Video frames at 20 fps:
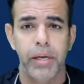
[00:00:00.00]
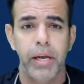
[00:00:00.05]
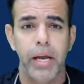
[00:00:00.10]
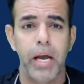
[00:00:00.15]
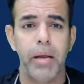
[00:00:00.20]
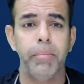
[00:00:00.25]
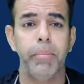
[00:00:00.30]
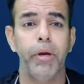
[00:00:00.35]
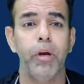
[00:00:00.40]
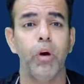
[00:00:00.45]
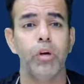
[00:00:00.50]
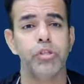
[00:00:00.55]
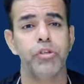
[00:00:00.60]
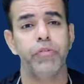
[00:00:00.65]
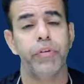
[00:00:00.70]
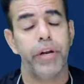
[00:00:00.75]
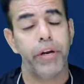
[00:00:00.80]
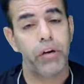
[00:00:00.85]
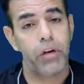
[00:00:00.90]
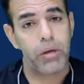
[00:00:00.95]
and because
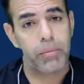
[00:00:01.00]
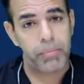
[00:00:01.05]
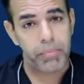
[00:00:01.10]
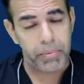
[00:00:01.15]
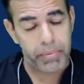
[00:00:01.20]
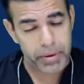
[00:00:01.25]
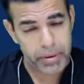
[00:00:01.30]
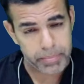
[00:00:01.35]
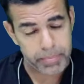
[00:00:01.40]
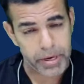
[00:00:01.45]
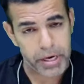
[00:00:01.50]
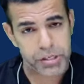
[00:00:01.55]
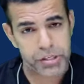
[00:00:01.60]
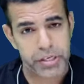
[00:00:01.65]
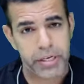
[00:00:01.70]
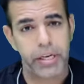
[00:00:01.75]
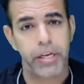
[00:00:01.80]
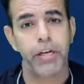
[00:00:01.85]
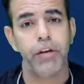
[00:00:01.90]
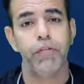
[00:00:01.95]
of regular
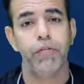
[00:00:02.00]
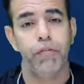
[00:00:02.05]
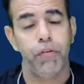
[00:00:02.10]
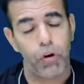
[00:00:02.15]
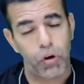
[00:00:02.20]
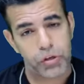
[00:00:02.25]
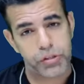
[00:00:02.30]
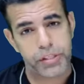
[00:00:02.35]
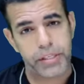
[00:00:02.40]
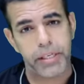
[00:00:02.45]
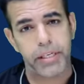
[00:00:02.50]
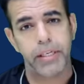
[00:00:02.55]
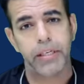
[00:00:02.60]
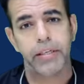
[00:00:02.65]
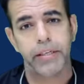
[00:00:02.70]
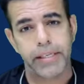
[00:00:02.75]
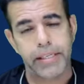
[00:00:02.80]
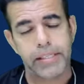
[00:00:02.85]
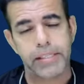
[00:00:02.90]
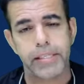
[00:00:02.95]
brushing,
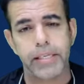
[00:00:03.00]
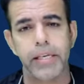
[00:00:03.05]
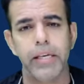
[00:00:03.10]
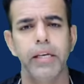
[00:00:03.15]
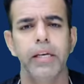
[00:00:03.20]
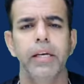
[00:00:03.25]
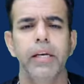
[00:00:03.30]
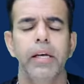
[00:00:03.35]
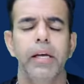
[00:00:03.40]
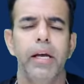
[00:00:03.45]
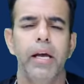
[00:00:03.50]
flossing, rinsing,